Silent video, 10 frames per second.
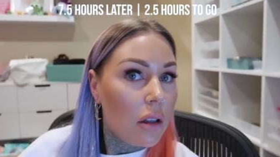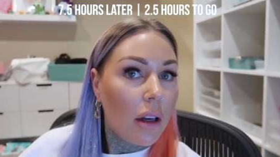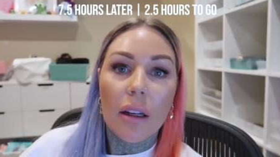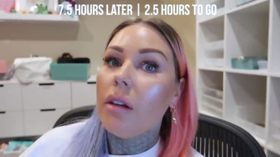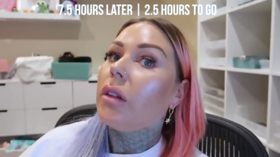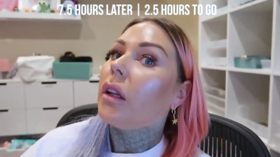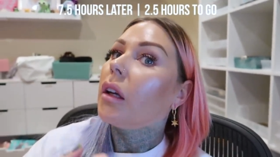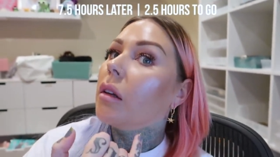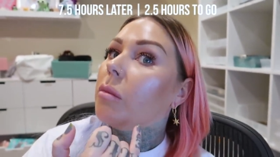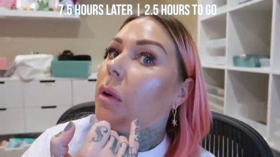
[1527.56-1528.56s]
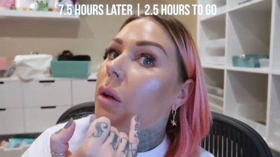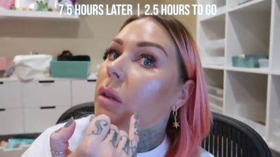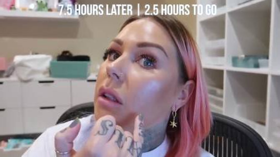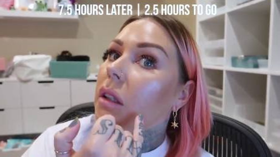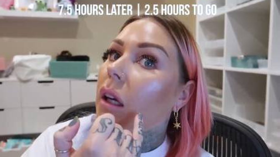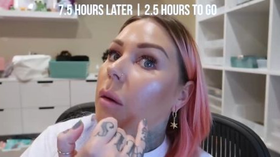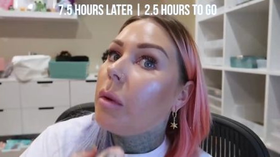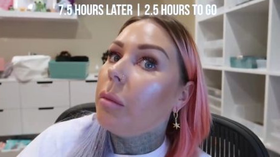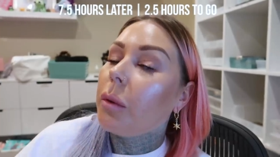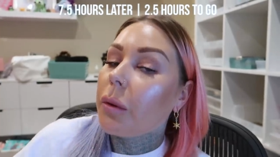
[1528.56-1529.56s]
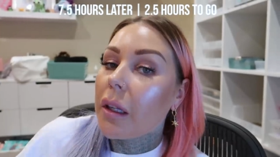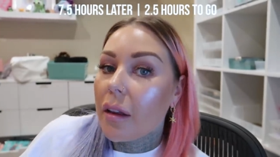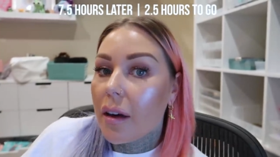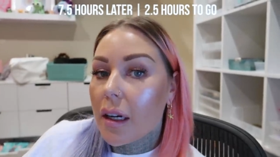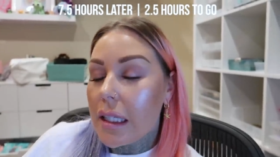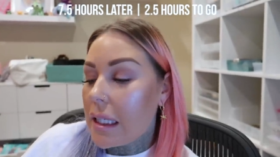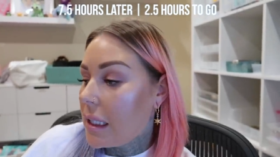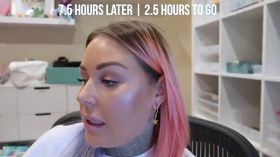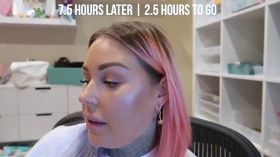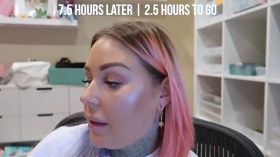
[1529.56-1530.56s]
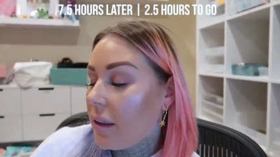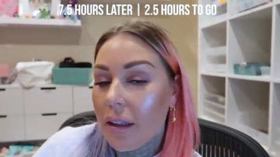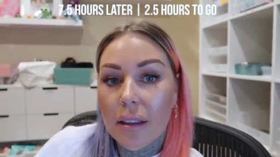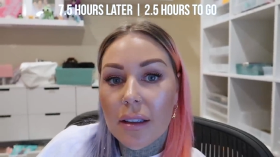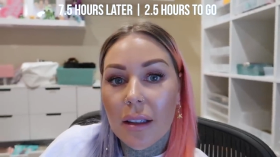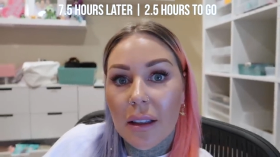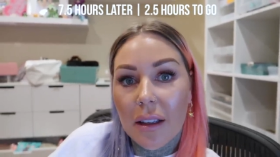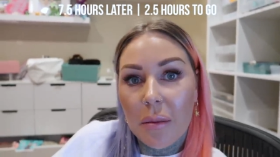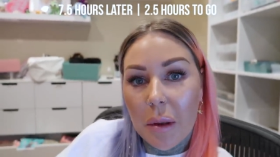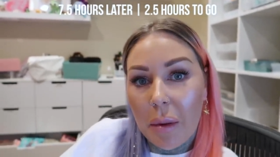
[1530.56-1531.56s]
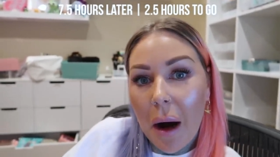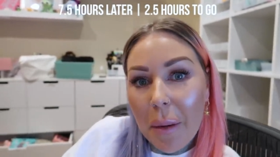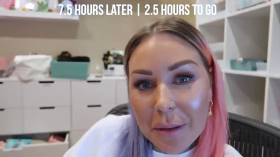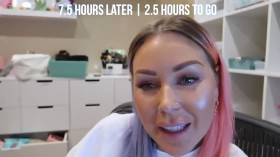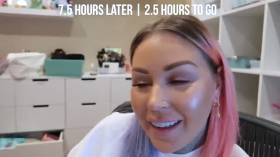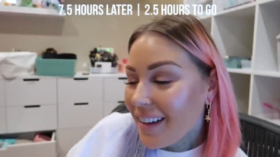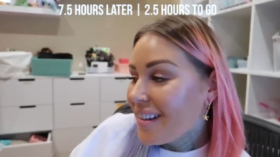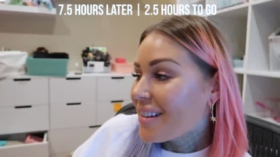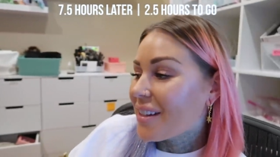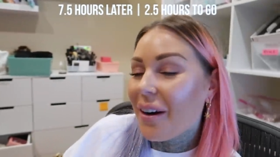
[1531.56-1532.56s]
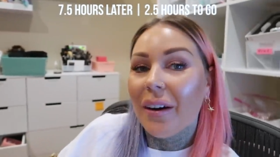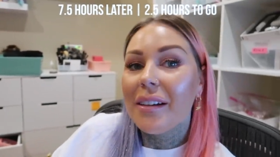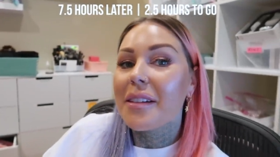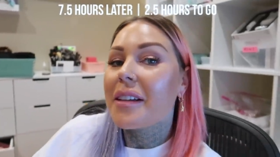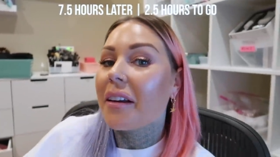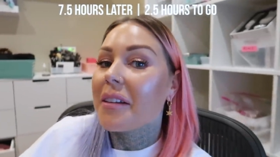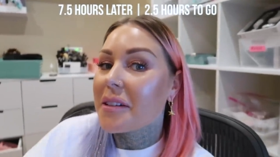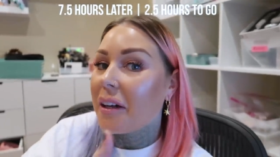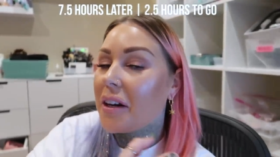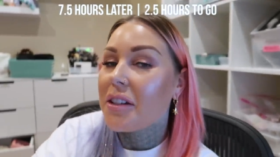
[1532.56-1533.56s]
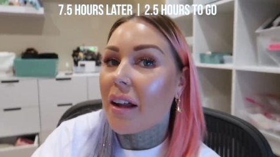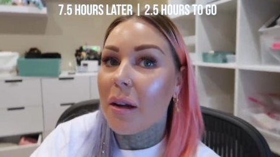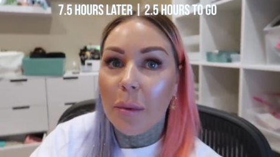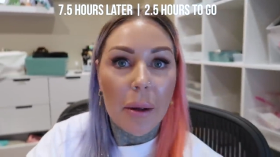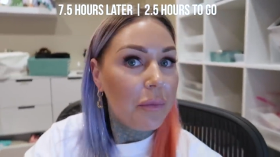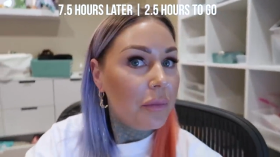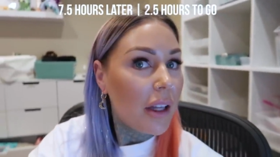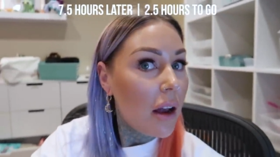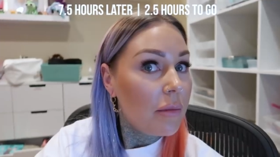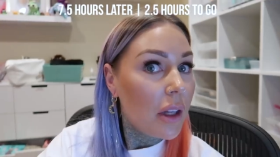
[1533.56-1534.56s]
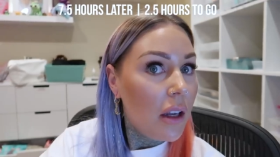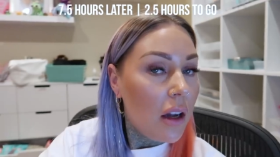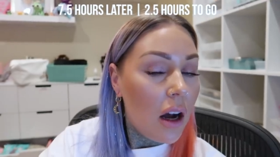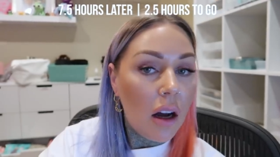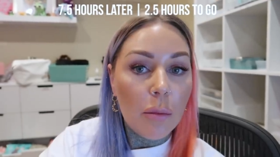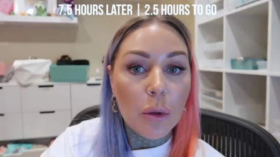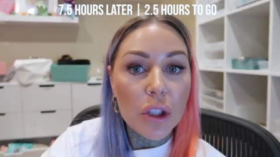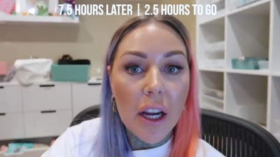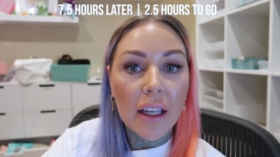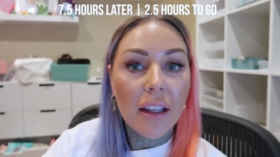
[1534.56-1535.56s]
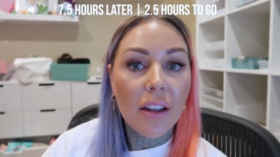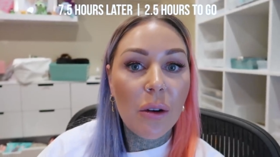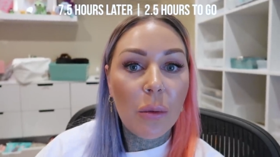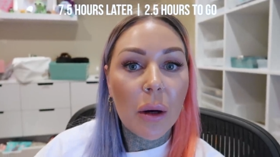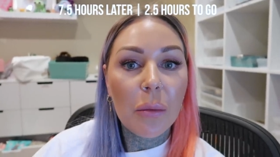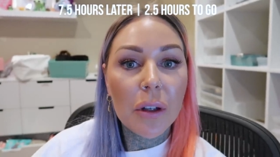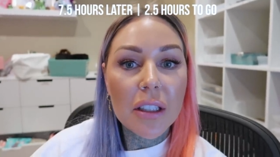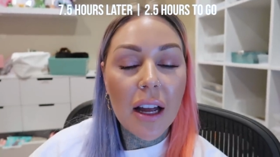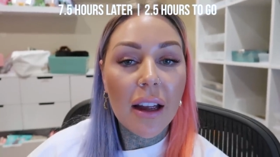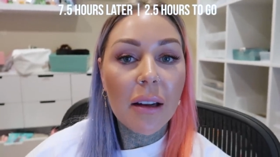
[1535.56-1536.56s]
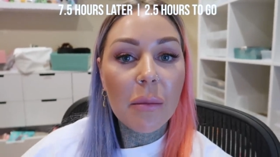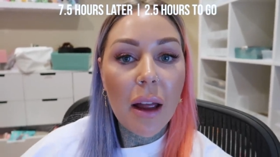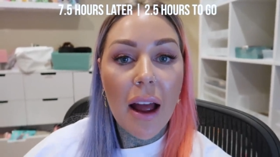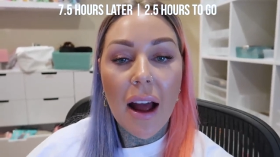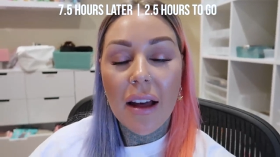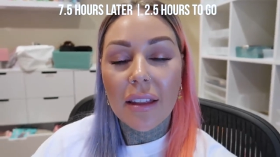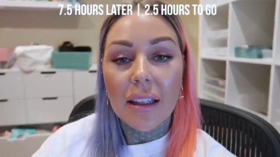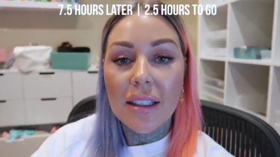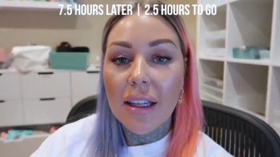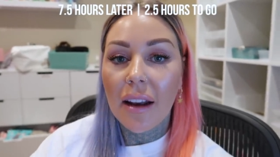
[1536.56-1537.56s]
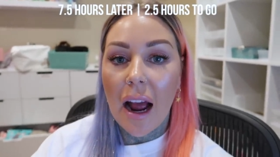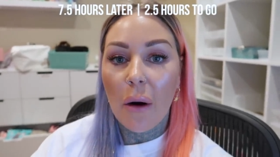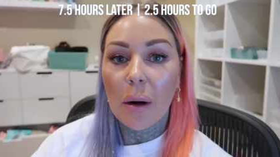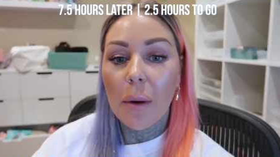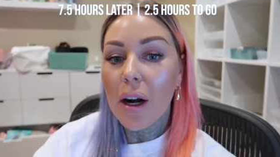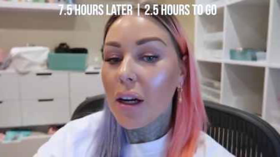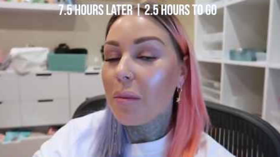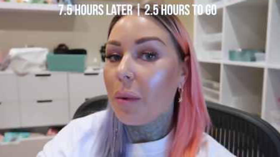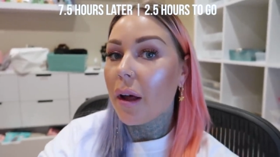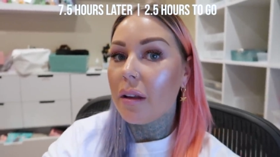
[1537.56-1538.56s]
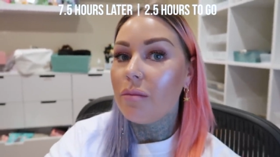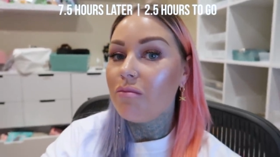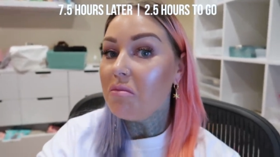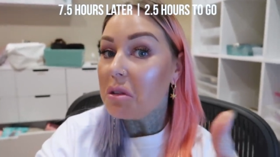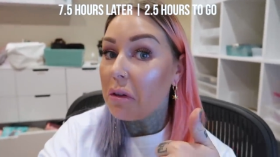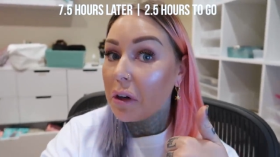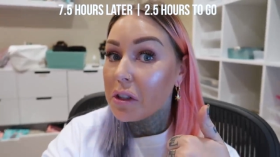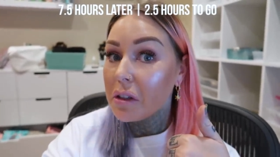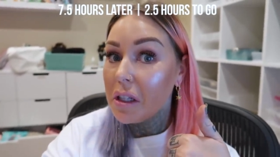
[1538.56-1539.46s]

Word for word: And I even like poked at that pimple right there because it needed to be popped. So I just kind of scratched at it. But yeah, we'll check in one more time at the 10-hour mark, but so far so